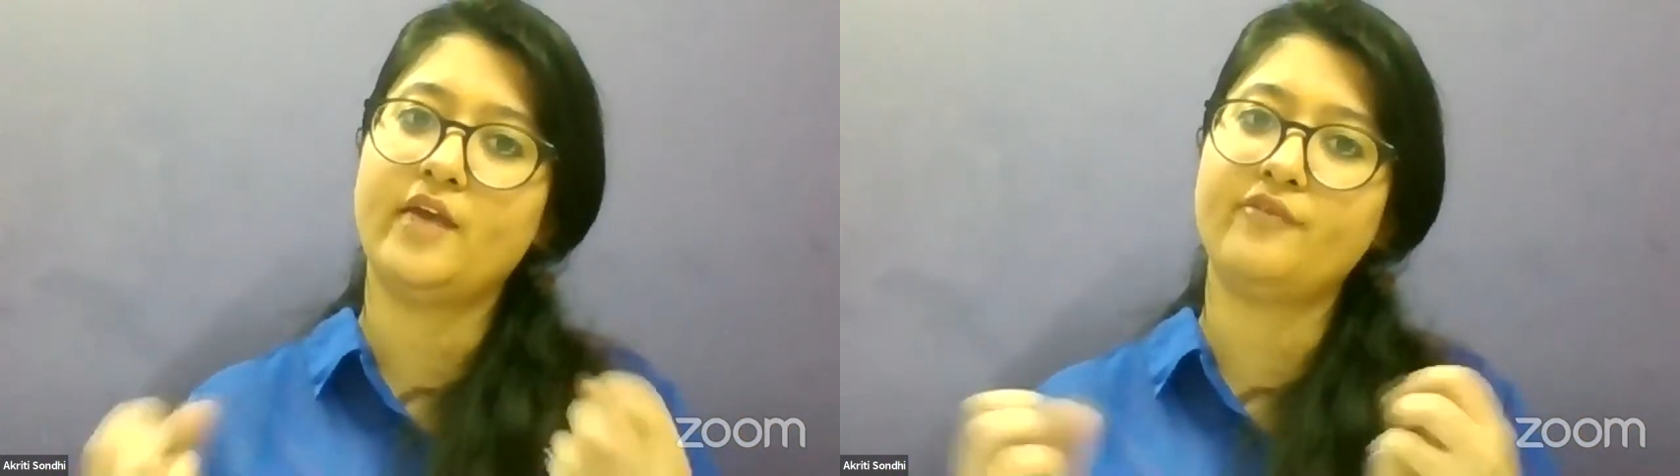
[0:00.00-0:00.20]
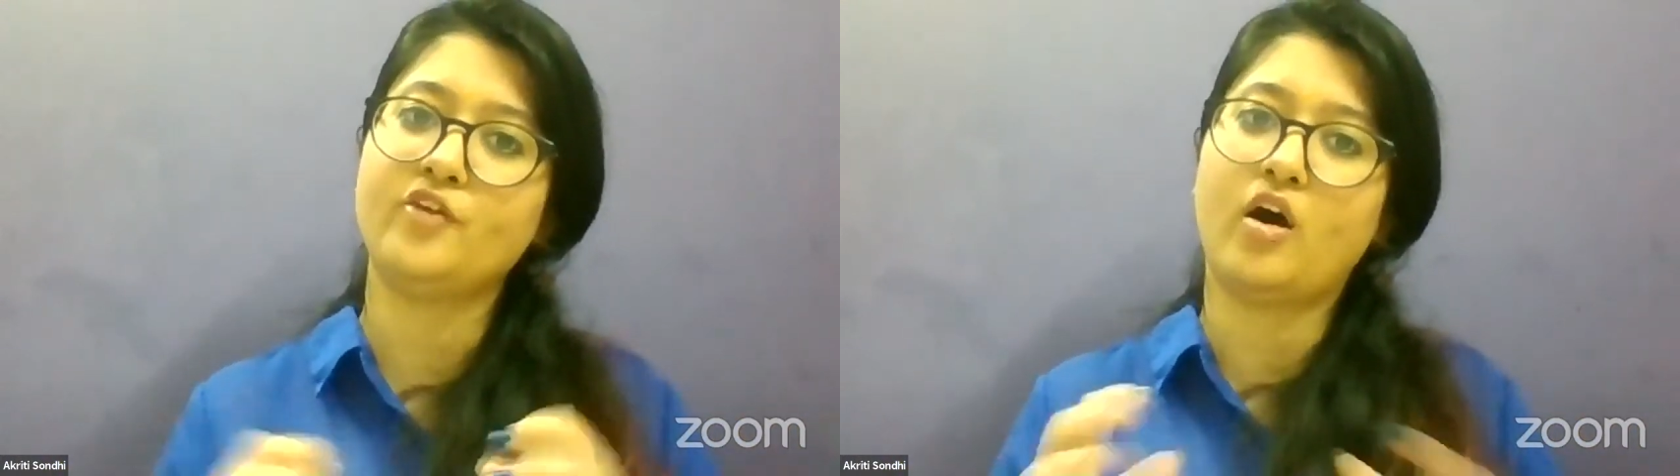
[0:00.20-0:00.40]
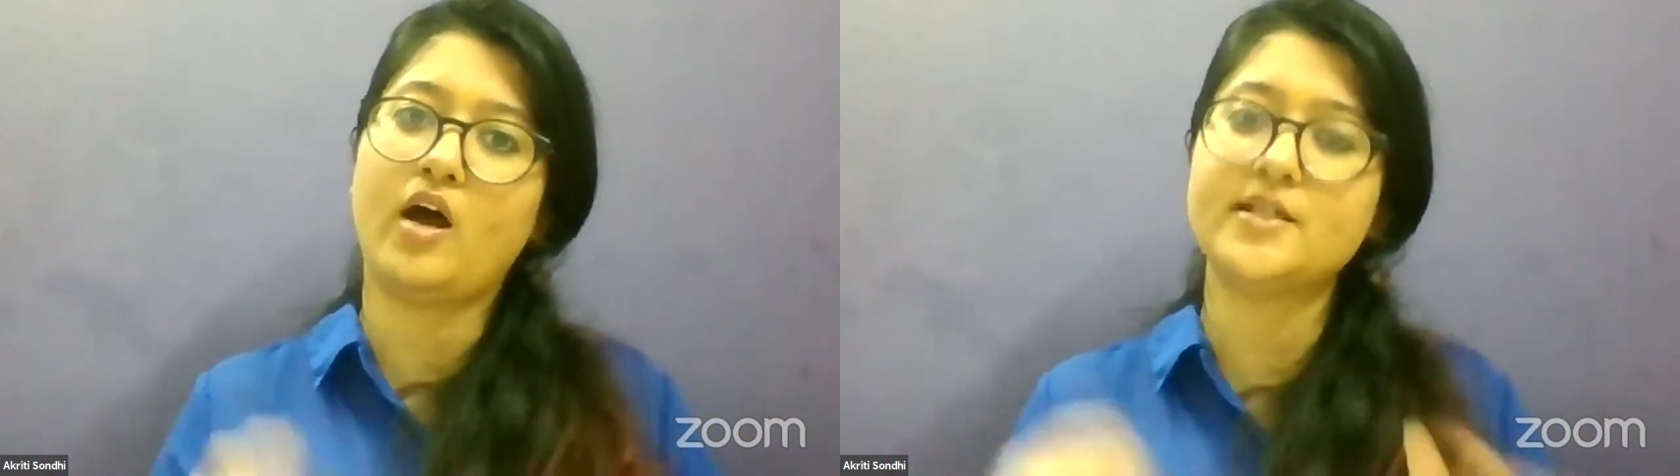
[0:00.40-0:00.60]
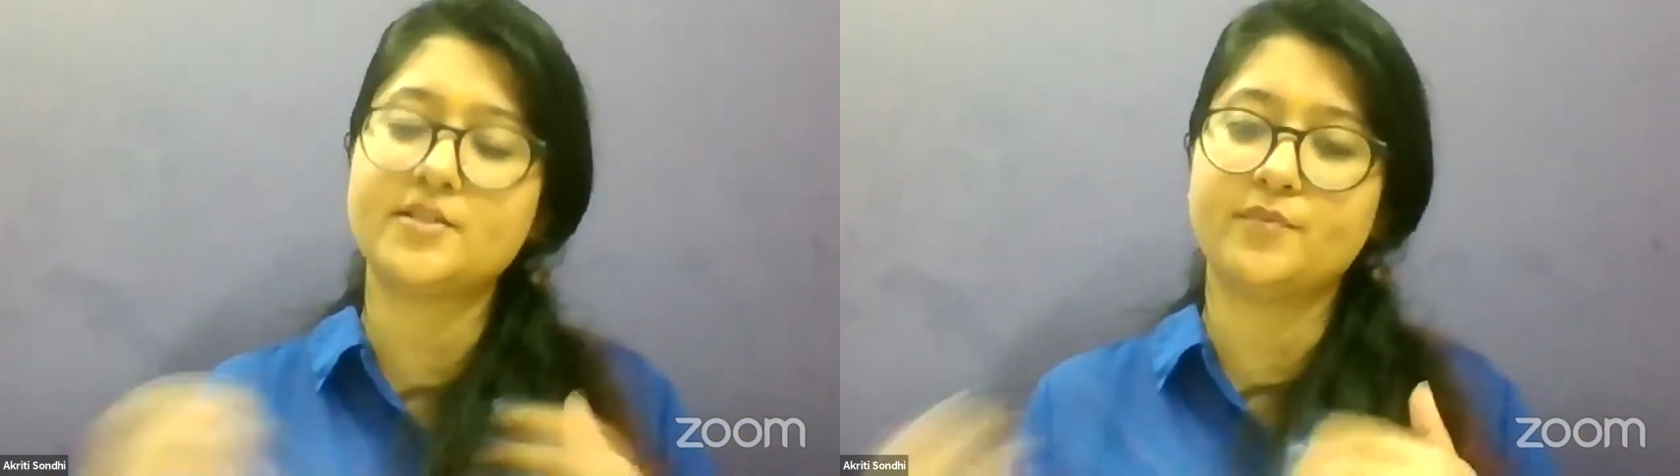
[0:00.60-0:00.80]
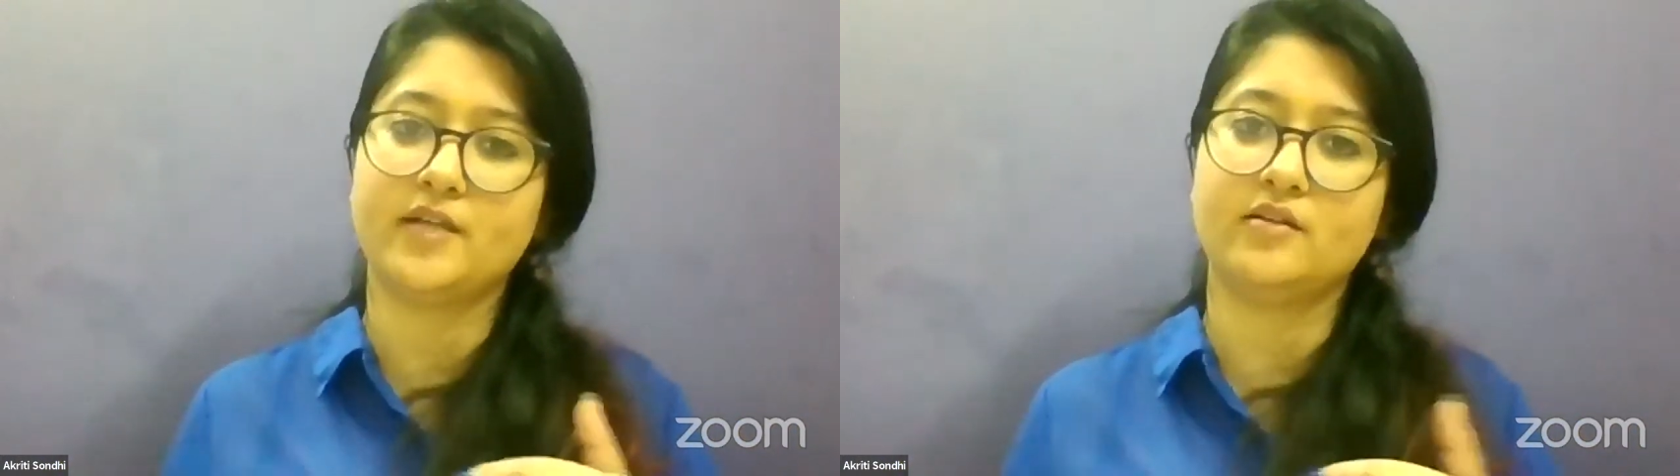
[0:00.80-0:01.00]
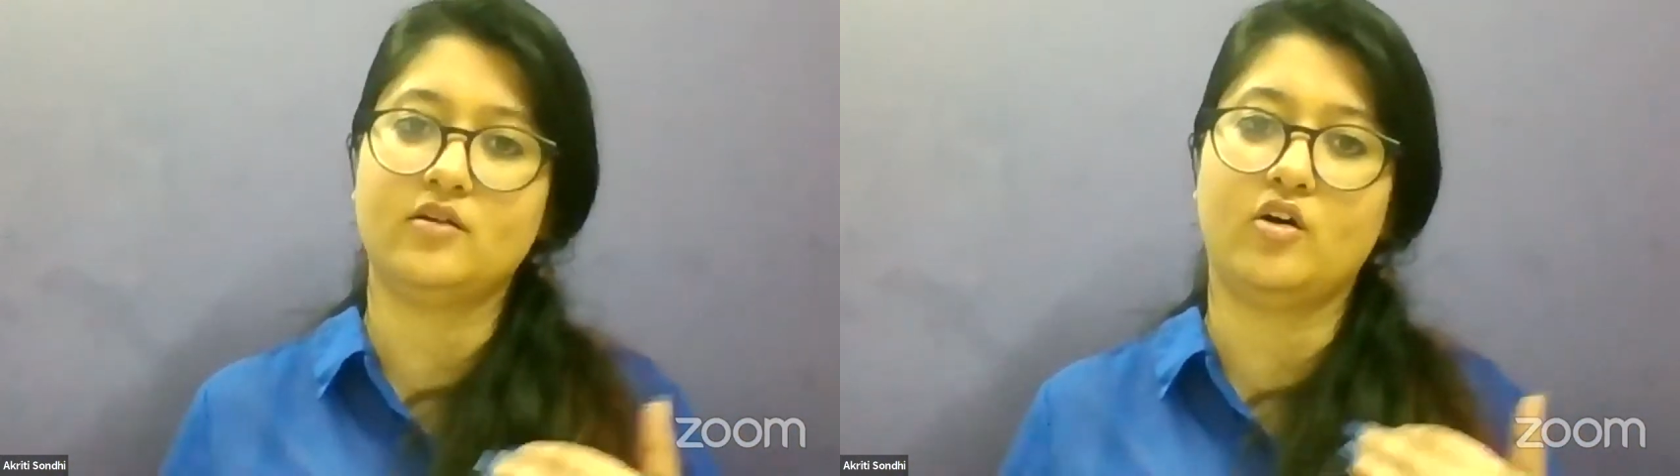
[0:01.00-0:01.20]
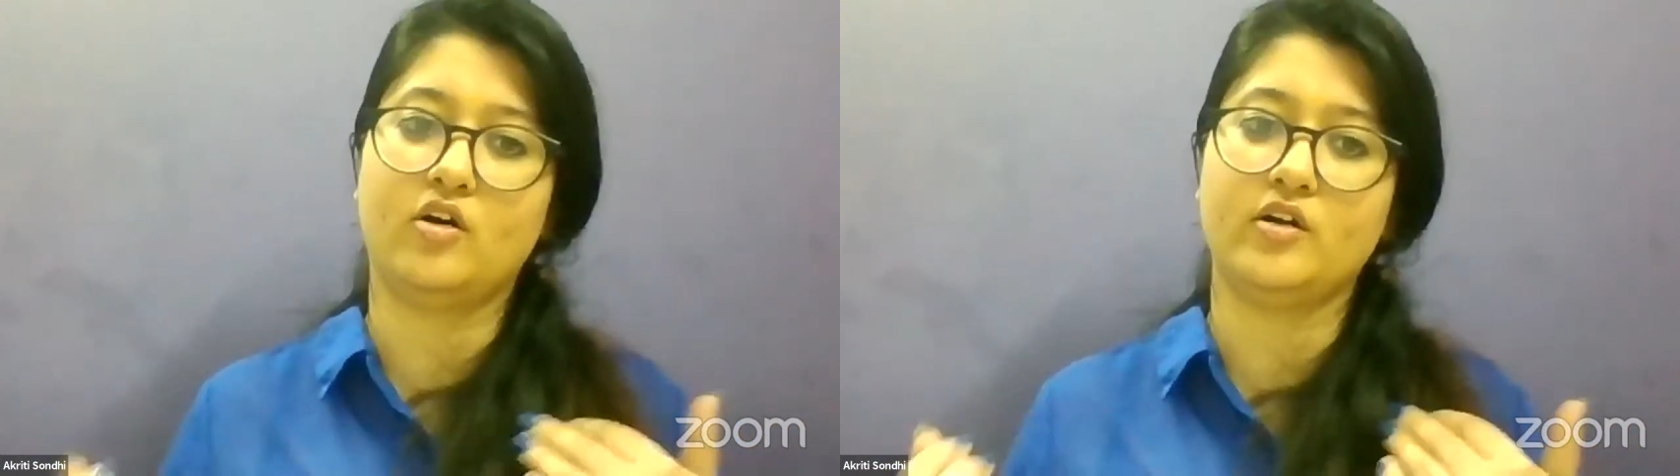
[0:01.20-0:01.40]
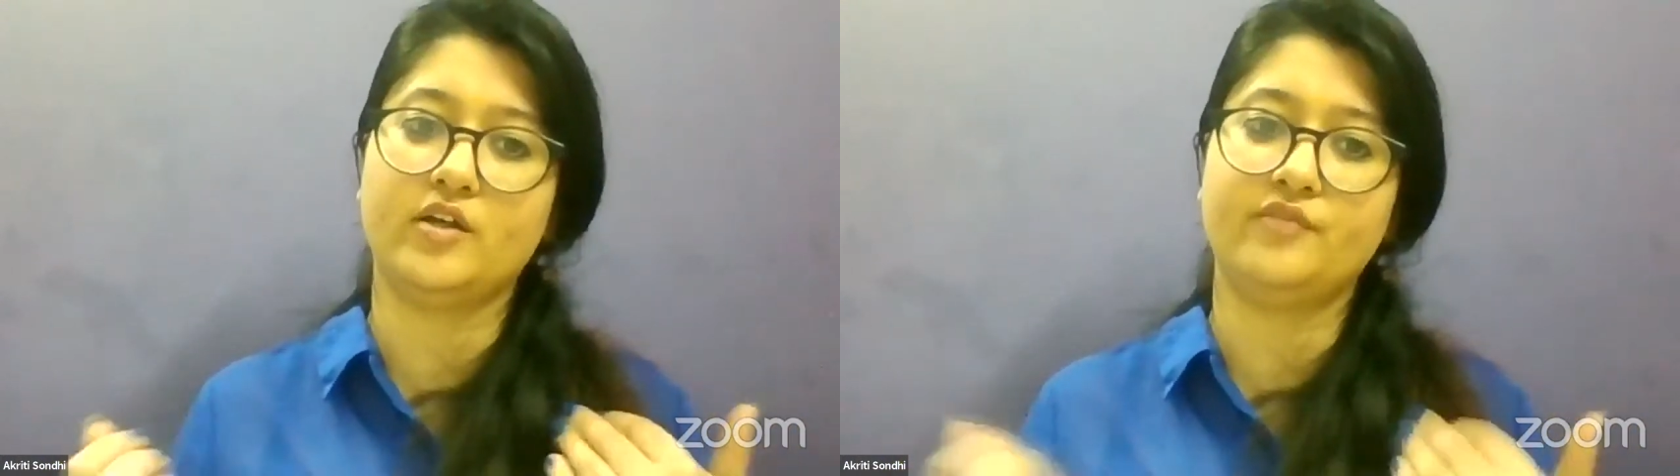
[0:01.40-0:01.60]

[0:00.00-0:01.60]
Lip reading: If your husband or